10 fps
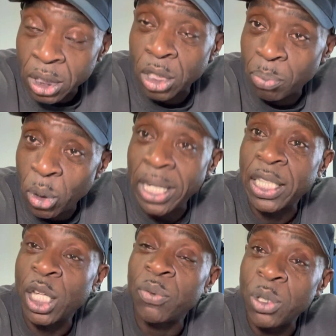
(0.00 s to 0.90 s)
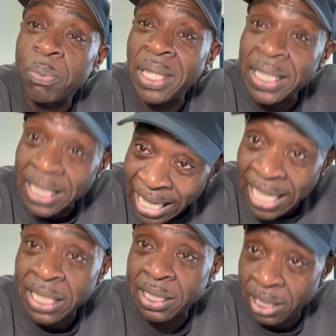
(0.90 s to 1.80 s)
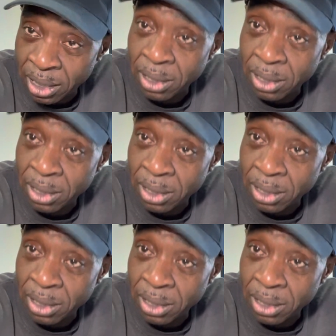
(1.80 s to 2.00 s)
the point of you being a gangster.